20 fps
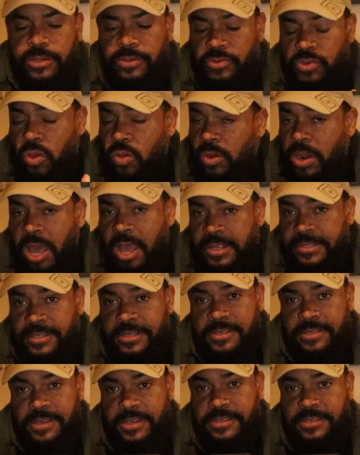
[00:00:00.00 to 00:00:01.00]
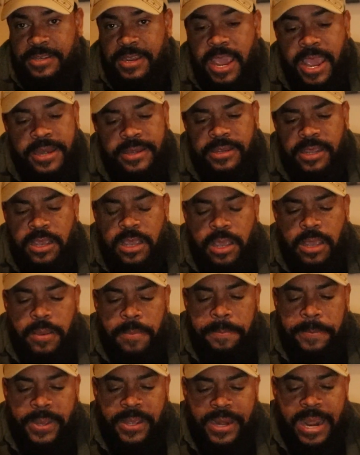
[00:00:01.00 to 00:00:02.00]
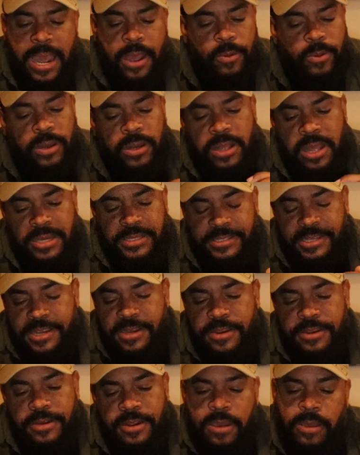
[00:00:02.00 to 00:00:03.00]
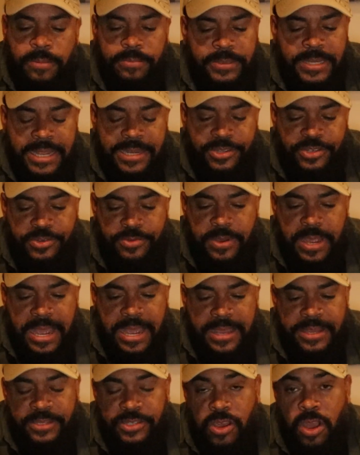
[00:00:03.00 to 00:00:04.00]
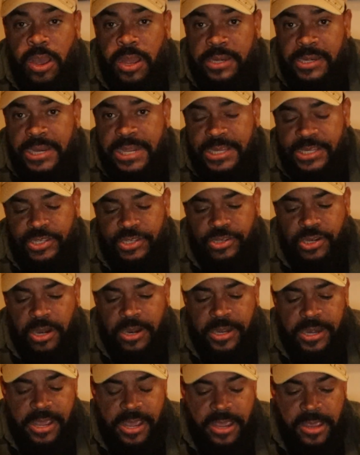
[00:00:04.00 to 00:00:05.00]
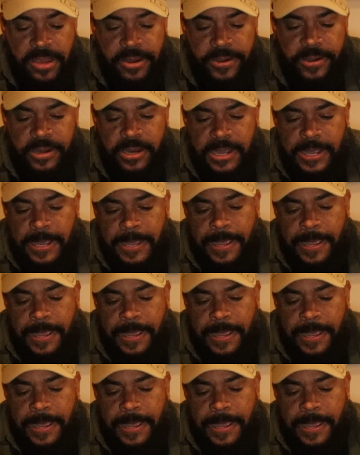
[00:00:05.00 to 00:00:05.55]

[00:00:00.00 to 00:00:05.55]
No losses as yet, but I will continue to update you guys on this chart here,